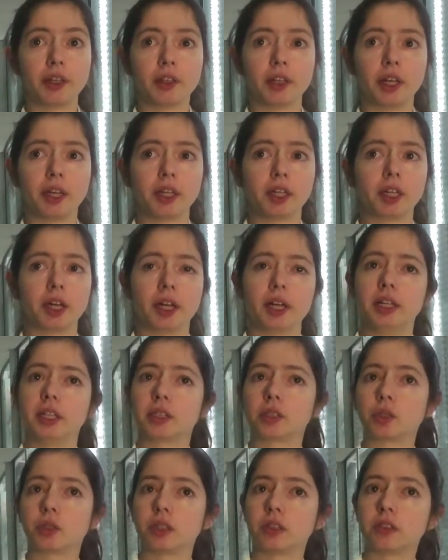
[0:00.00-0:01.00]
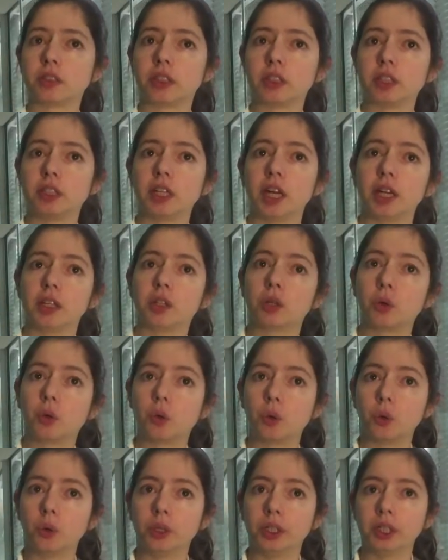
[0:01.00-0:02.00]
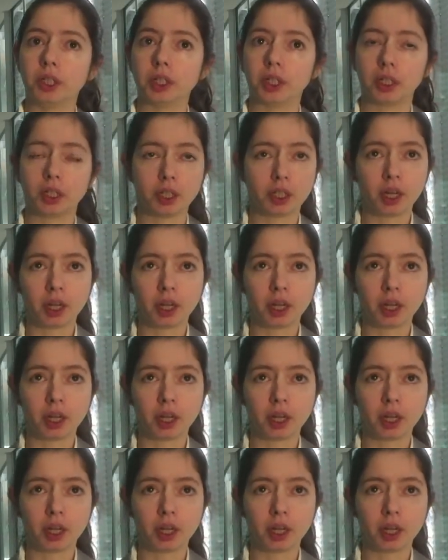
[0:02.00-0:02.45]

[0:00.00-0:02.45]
like electricity and cooling